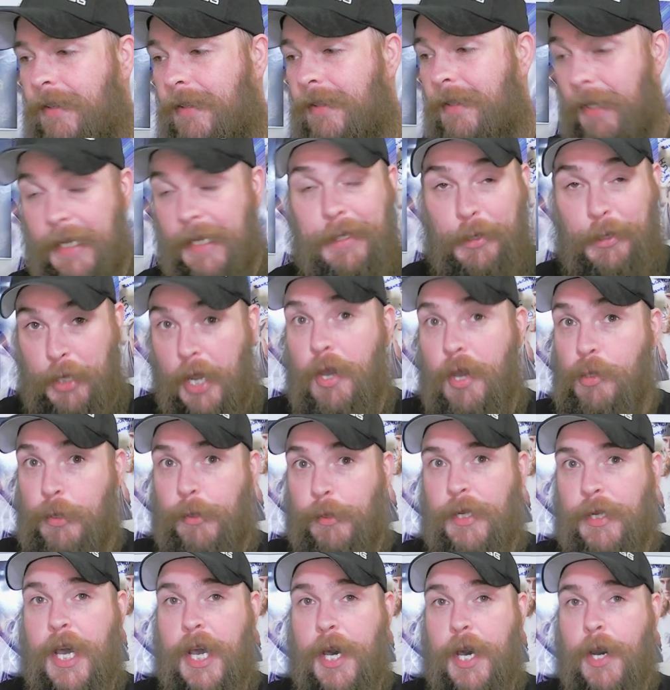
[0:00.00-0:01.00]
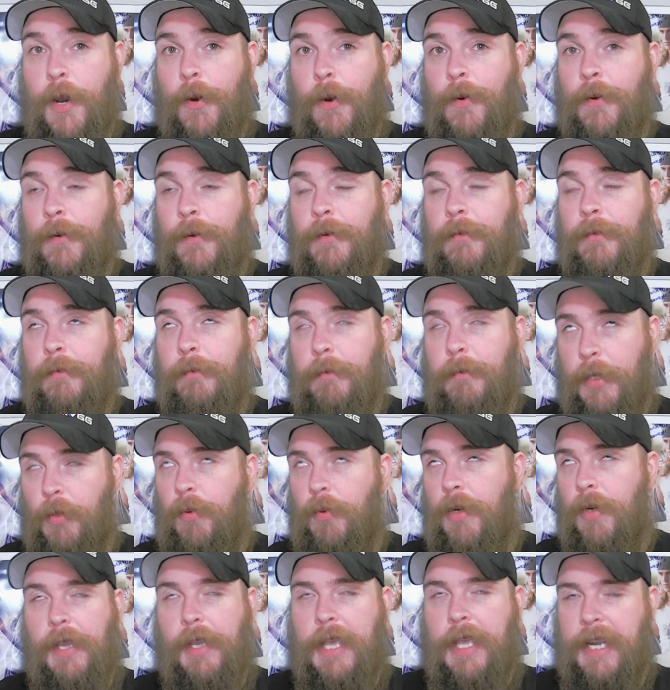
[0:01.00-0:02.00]
It shows no, but
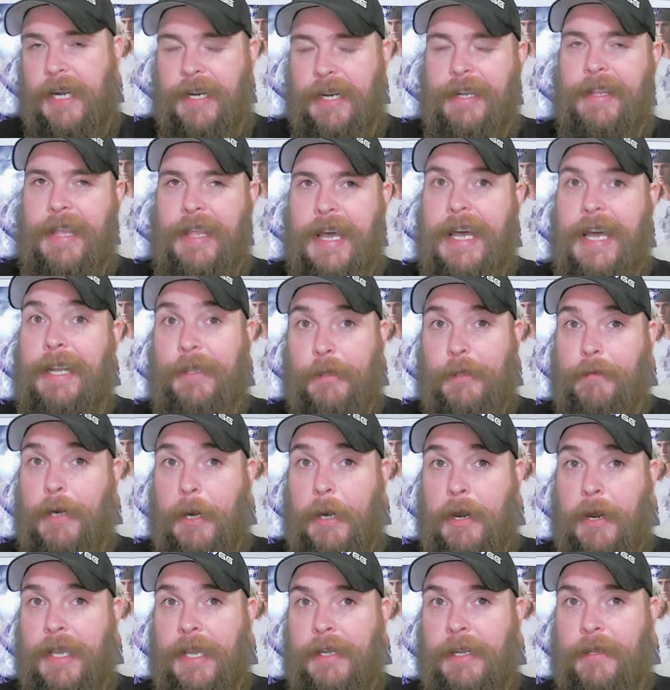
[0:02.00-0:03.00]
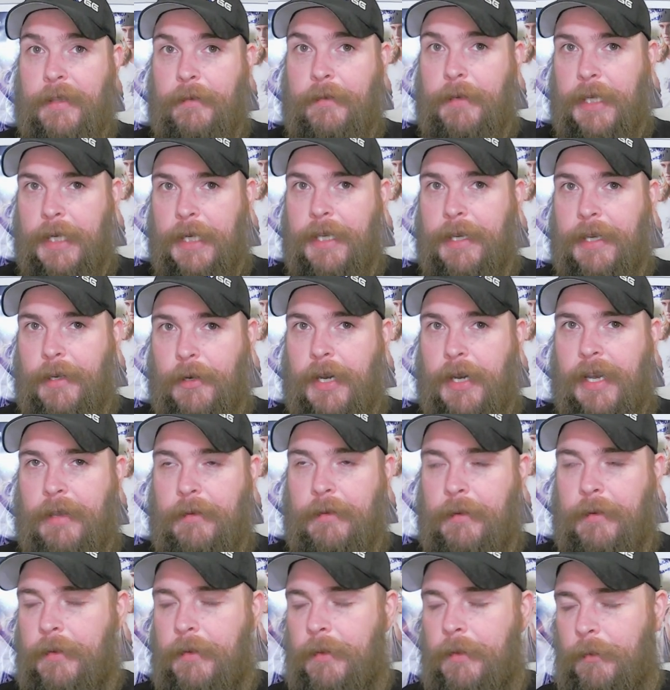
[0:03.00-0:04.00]
we'll get into that at the very end of the
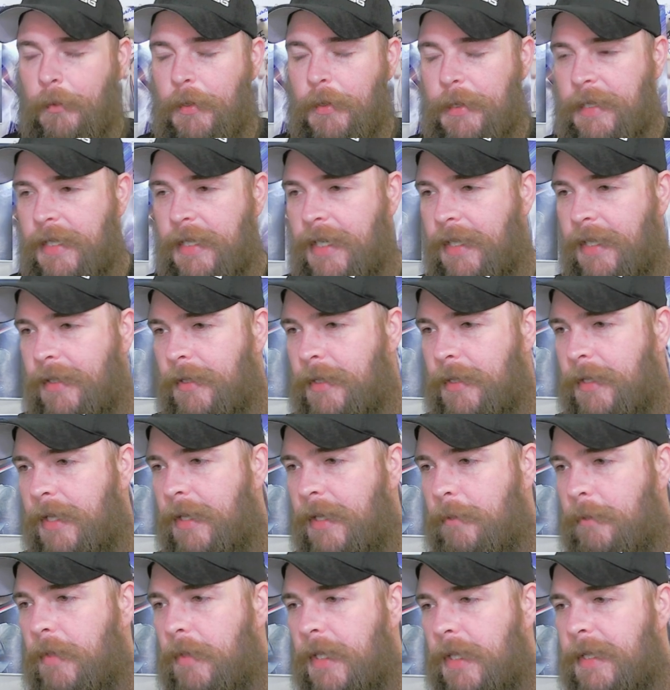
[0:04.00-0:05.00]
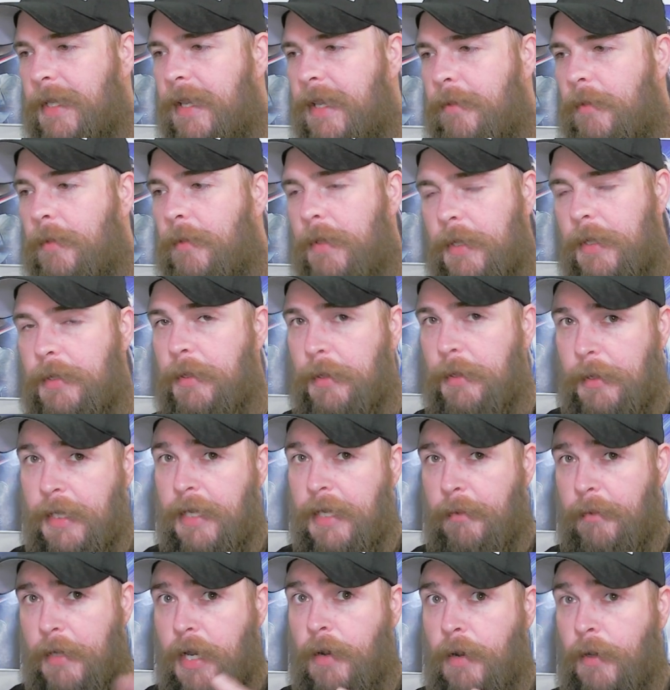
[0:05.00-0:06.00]
video. We'll see. Let's
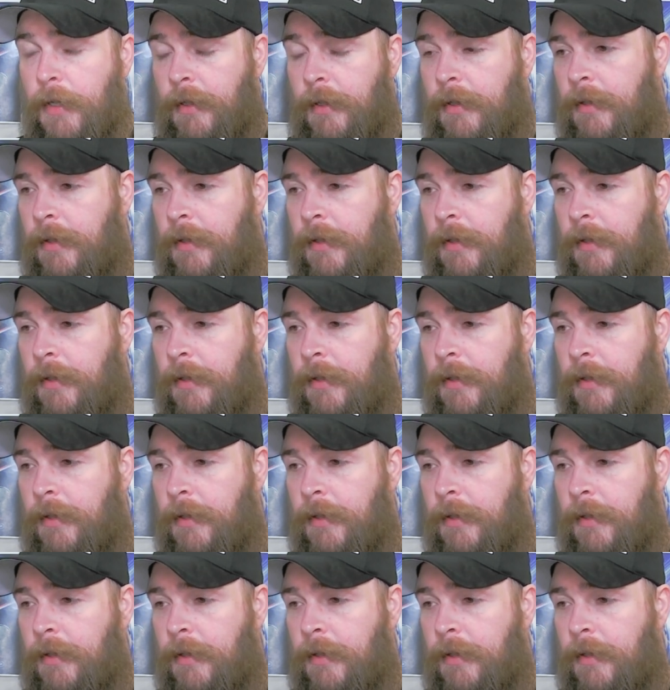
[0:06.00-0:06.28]
keep going.